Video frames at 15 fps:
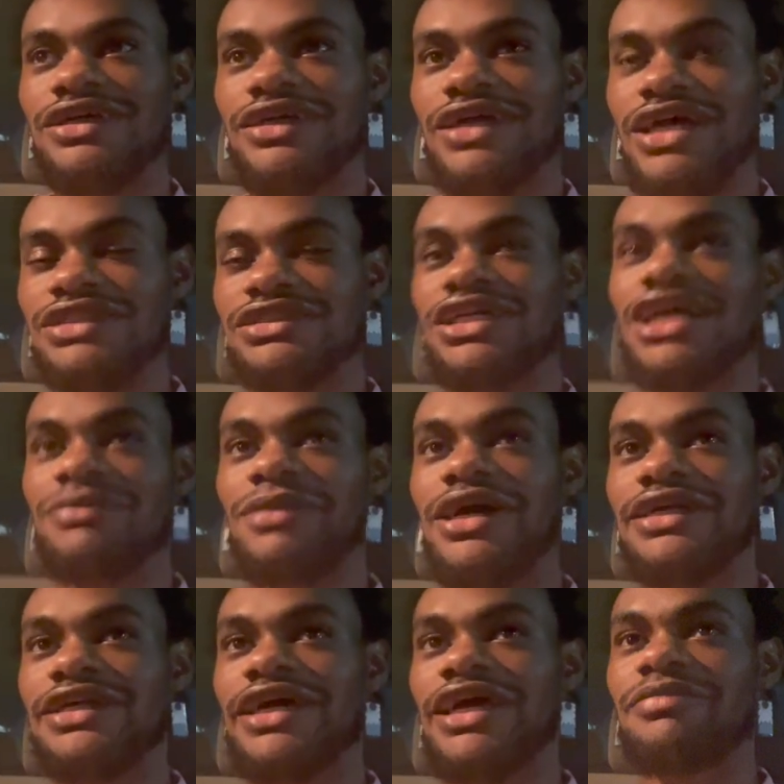at the time
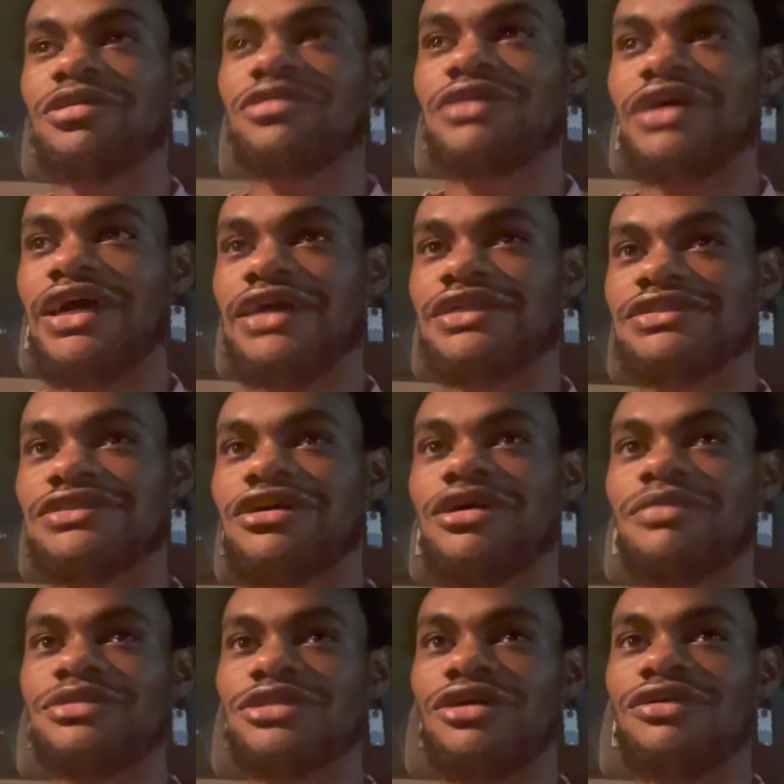I came, they only had
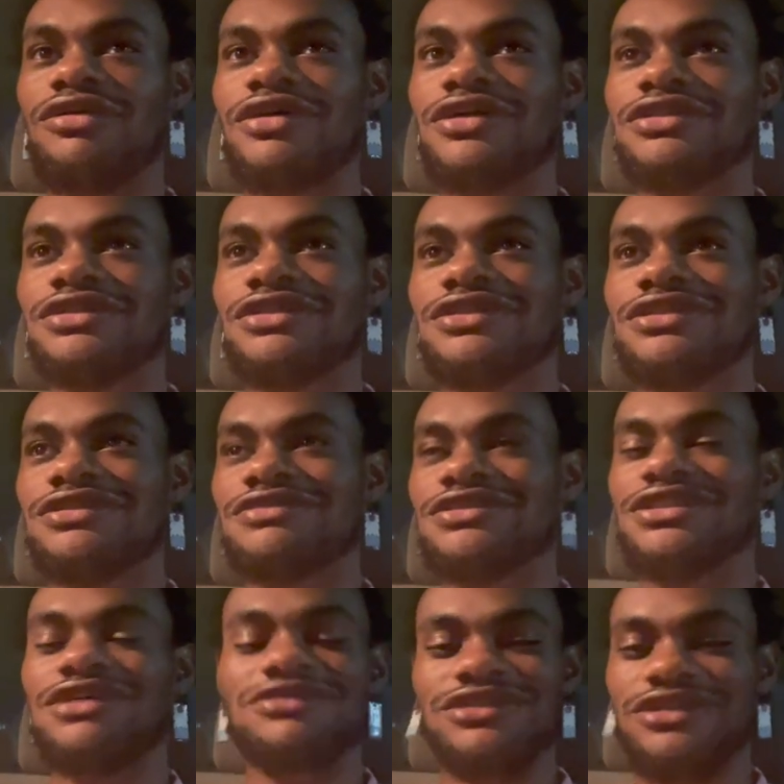subs on,
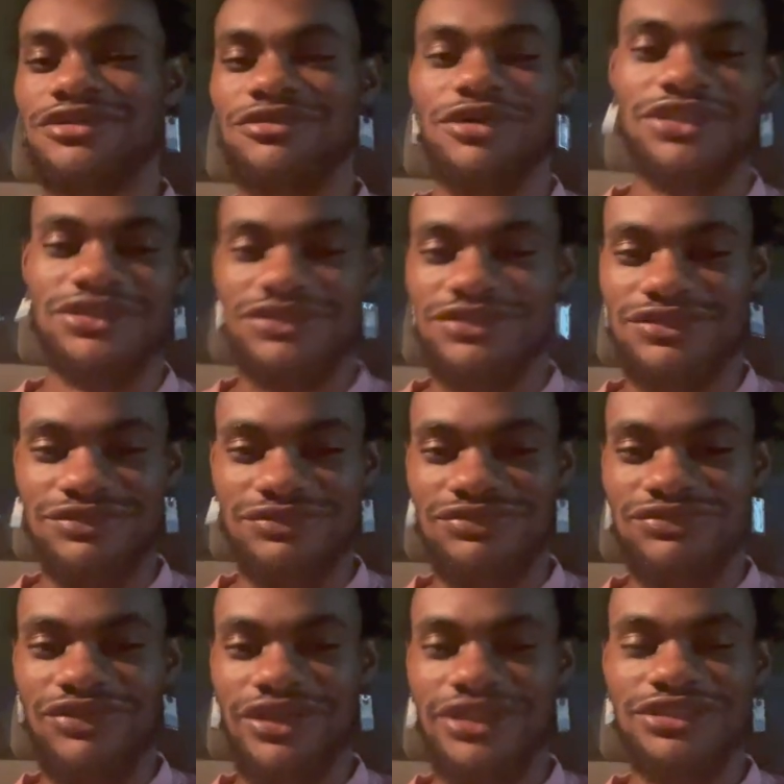which I wasn't gonna watch
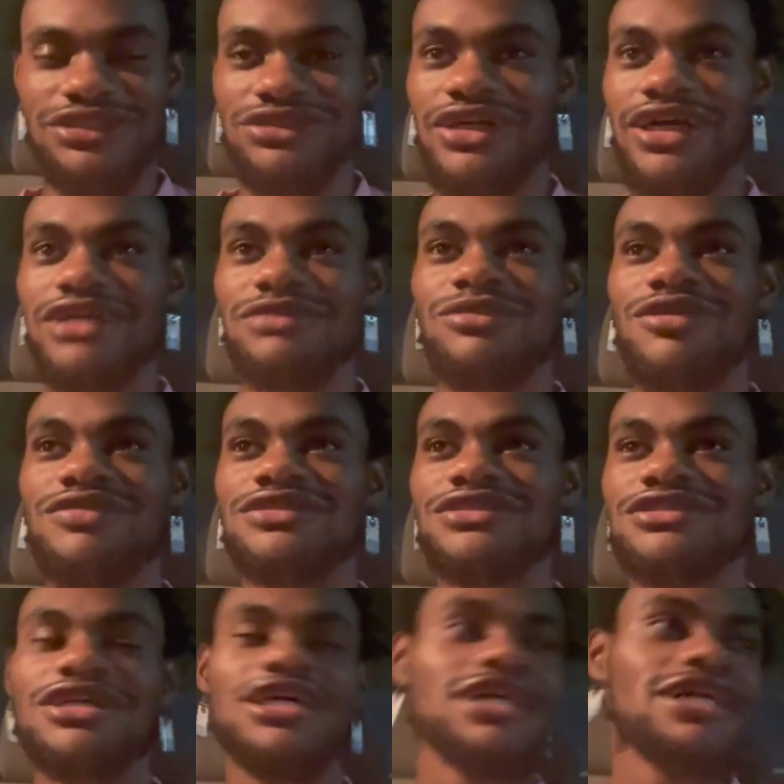fucking Dragon Ball.
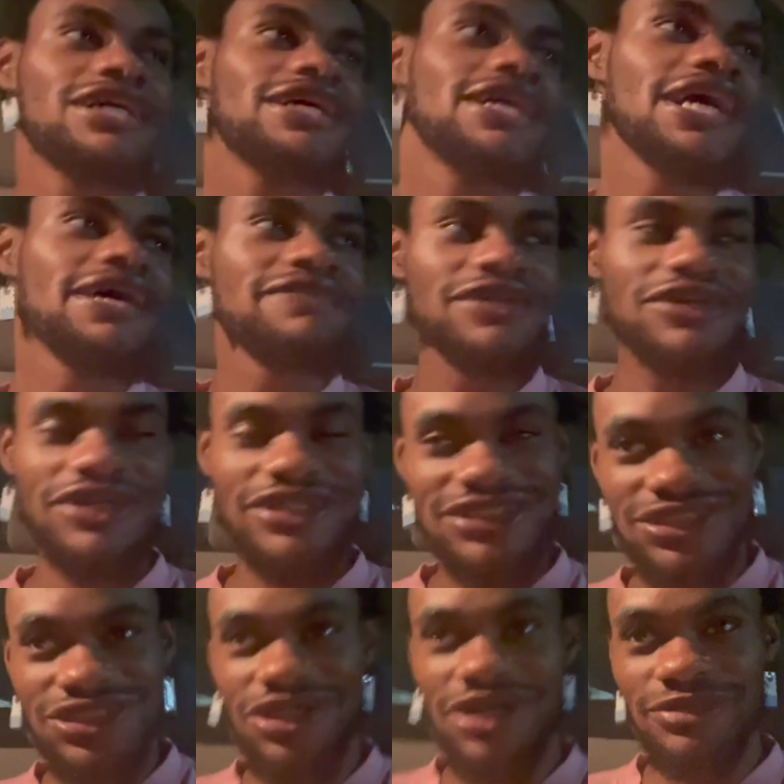And if you're a
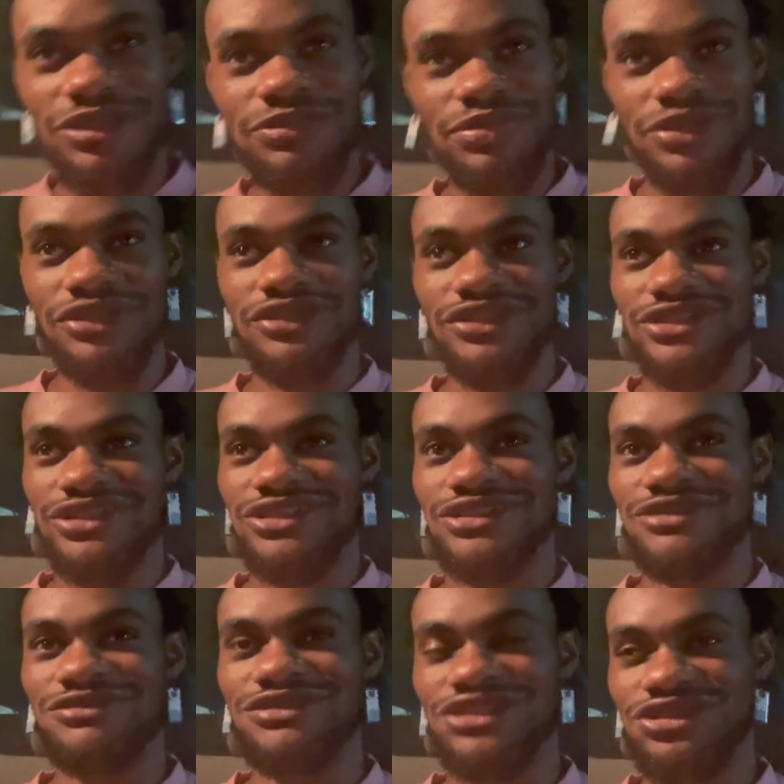subs
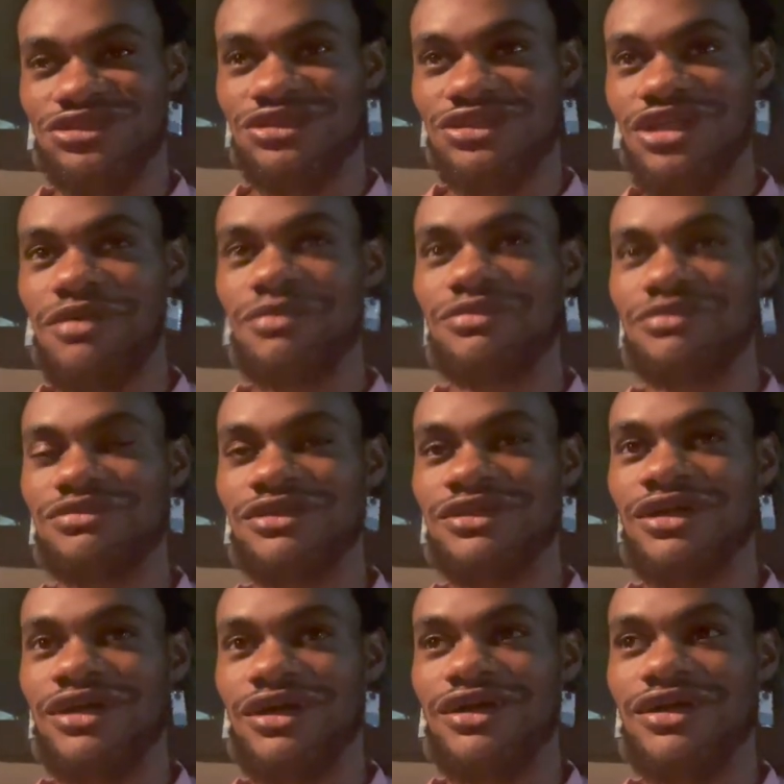purist with some
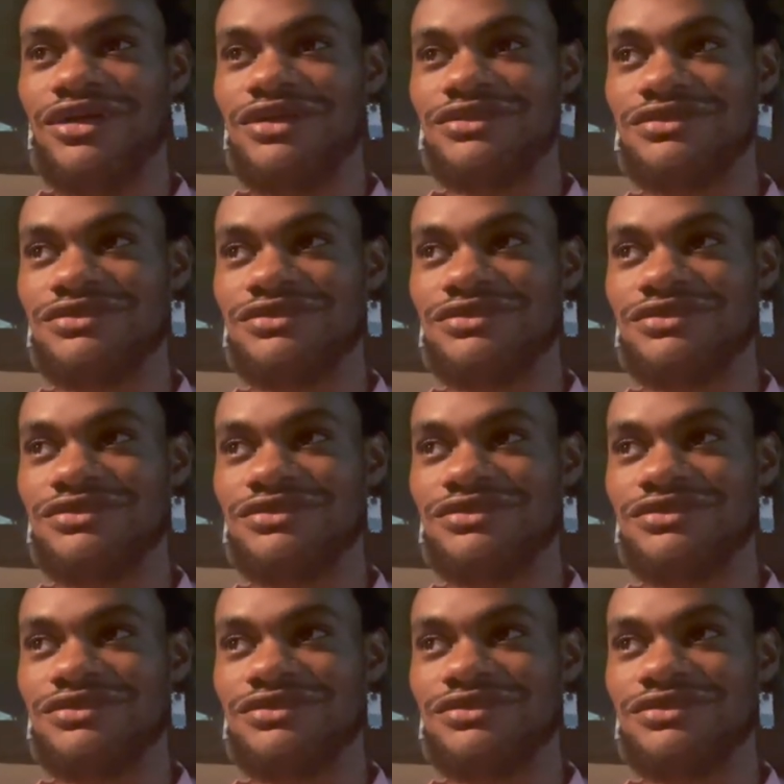uh,